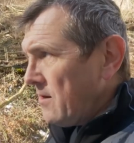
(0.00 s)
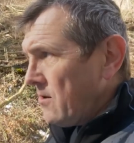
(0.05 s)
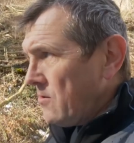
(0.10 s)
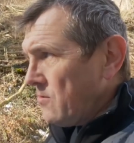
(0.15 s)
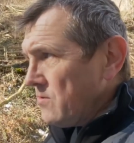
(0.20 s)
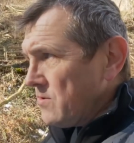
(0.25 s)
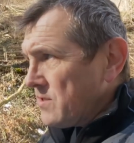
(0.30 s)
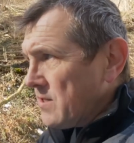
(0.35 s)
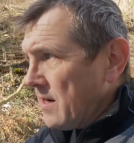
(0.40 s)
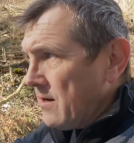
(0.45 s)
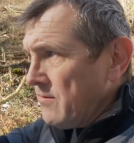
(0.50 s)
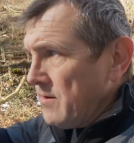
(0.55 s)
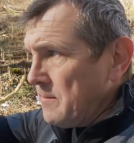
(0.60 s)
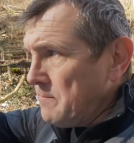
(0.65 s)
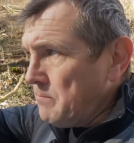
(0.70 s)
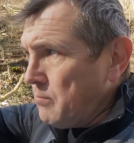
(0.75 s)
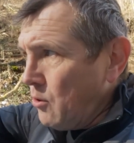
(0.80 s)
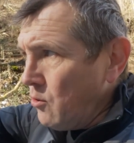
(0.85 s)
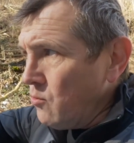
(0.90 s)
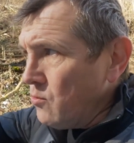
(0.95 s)
Also, it
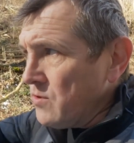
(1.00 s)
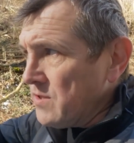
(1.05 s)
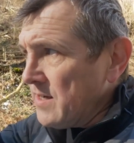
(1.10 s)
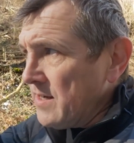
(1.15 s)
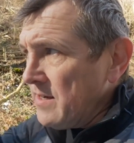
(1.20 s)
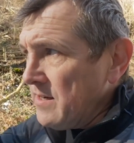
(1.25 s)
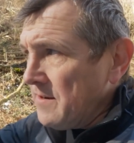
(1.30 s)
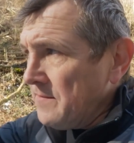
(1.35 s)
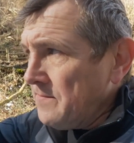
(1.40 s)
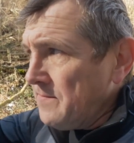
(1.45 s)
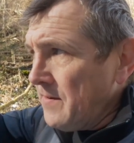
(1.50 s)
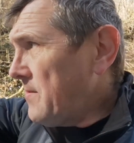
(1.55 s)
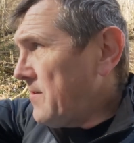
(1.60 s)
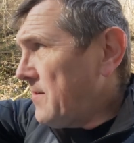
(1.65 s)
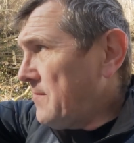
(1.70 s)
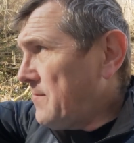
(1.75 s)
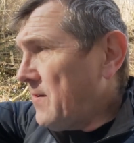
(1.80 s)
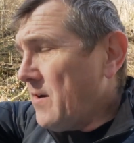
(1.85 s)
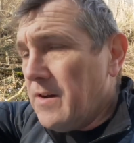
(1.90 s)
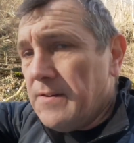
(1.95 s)
pulls in the
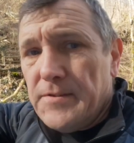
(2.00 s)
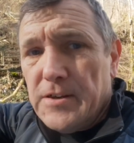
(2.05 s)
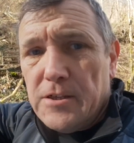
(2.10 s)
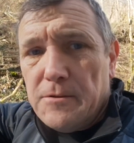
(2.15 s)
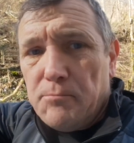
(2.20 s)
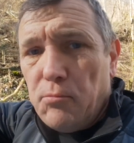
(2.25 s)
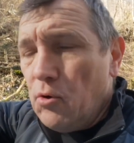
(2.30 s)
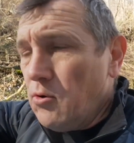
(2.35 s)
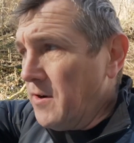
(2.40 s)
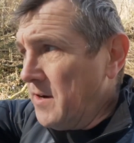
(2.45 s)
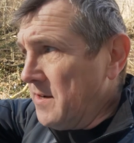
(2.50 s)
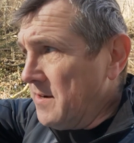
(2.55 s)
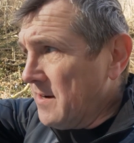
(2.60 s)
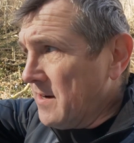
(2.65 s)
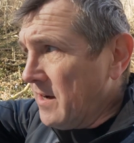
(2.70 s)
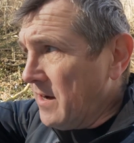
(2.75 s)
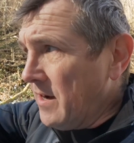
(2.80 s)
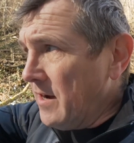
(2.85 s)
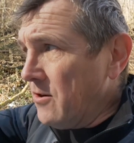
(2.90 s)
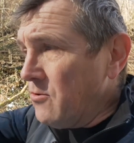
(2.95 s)
furthest point
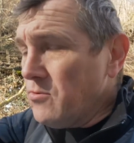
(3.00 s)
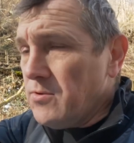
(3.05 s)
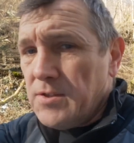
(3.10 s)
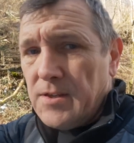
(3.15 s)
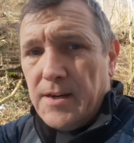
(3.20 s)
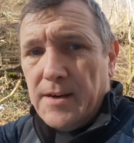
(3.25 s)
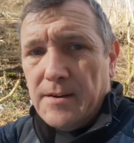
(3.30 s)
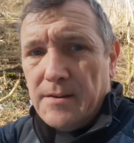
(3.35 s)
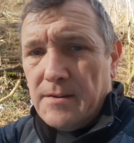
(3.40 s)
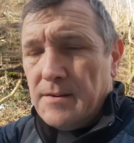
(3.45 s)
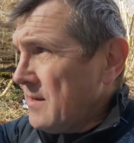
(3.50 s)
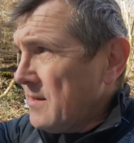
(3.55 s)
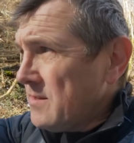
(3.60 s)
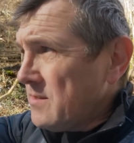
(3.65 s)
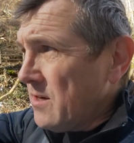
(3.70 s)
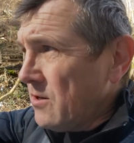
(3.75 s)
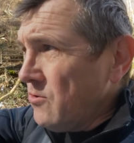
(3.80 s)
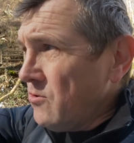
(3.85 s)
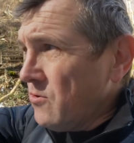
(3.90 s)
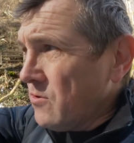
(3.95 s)
closer,
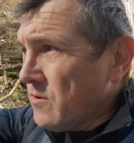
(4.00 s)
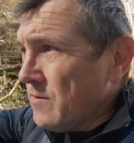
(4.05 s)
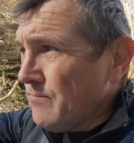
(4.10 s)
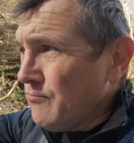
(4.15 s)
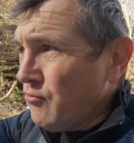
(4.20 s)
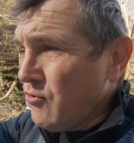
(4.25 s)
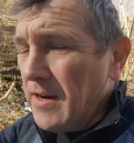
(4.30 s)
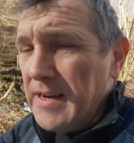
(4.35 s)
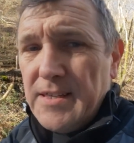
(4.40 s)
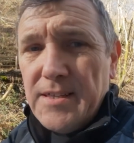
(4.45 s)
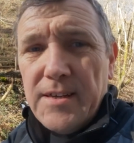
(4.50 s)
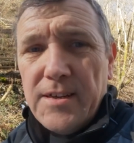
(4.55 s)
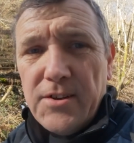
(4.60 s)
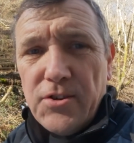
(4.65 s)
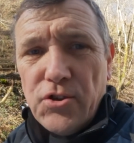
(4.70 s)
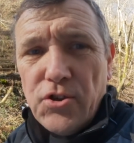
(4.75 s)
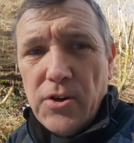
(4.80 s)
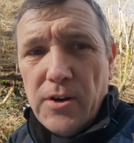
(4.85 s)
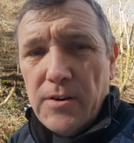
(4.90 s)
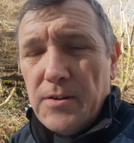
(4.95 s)
so you're compressing the
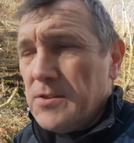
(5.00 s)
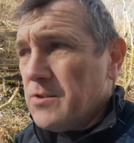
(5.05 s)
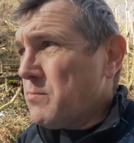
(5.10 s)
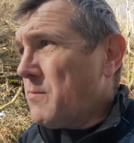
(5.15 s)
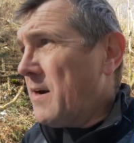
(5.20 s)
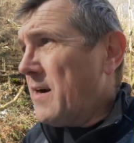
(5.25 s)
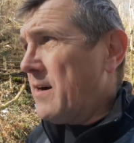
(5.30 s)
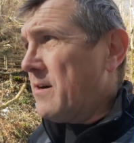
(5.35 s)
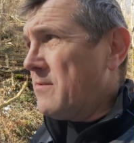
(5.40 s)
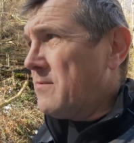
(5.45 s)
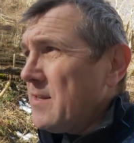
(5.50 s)
shot as well.